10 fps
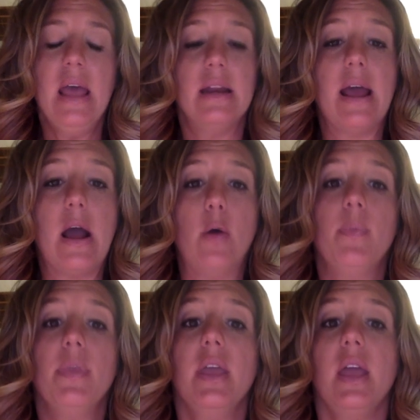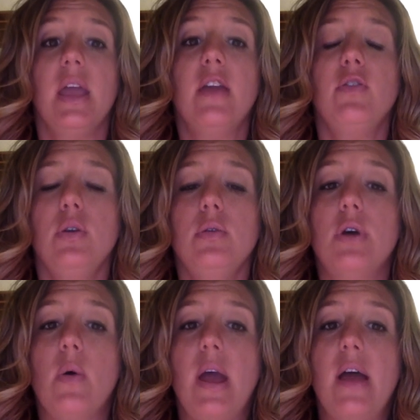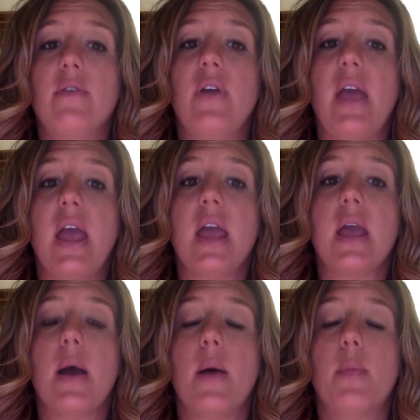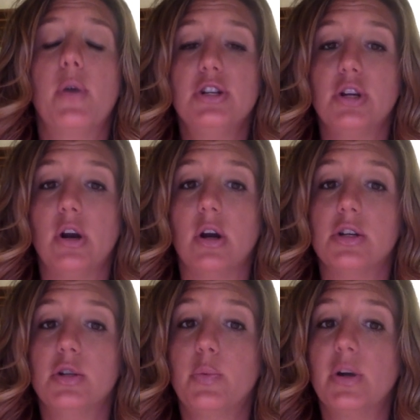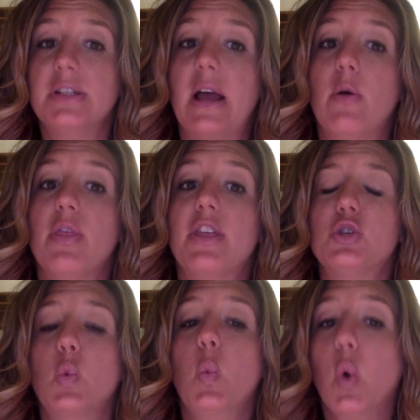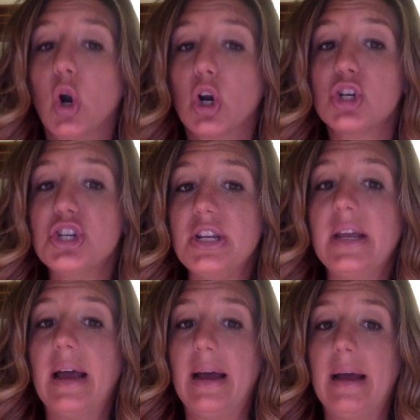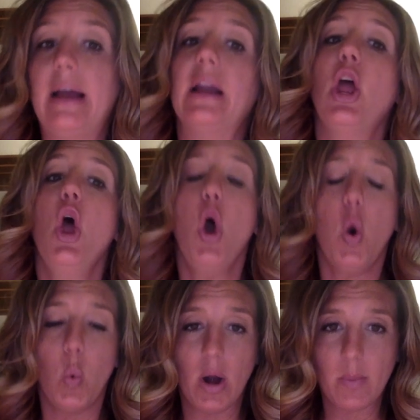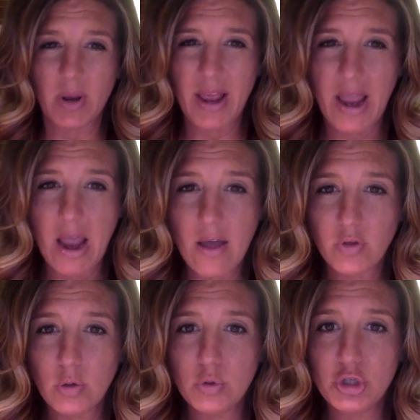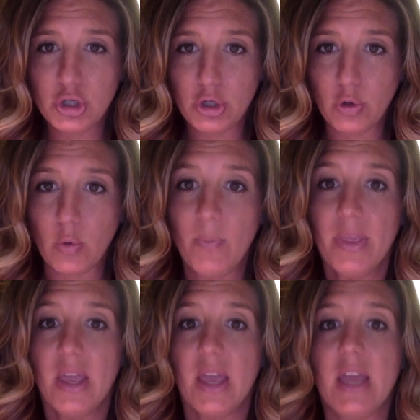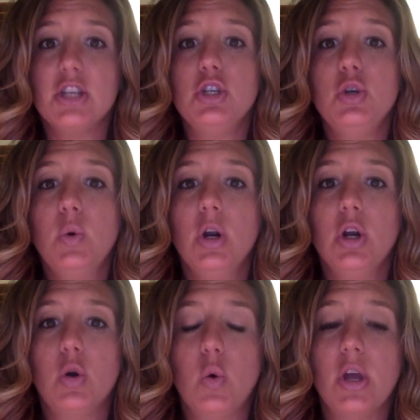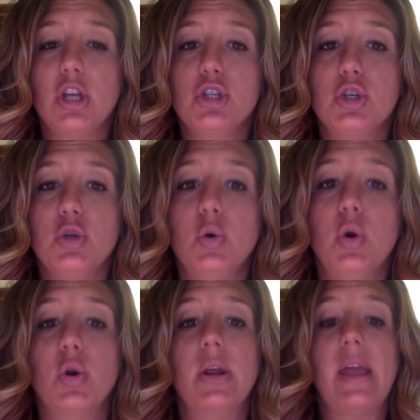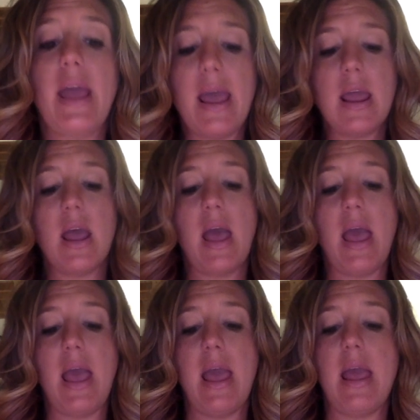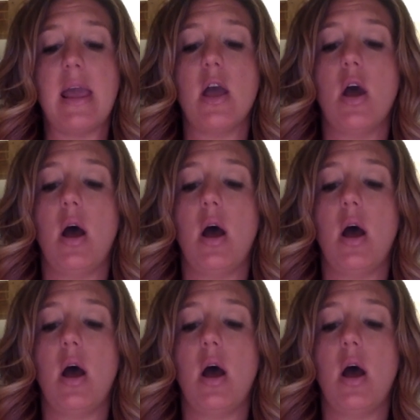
Now, if you don't have a printer to print out this worksheet on, what I'm going to have you do is you are going to create a